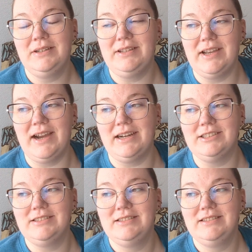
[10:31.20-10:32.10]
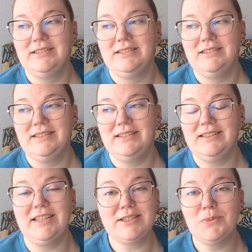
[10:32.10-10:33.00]
yeah,
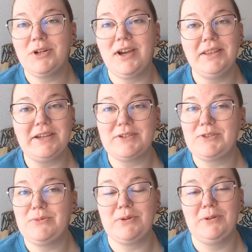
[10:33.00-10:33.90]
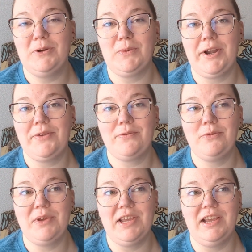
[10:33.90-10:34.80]
this one got like a super low rating
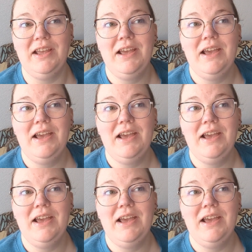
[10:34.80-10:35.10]
for me.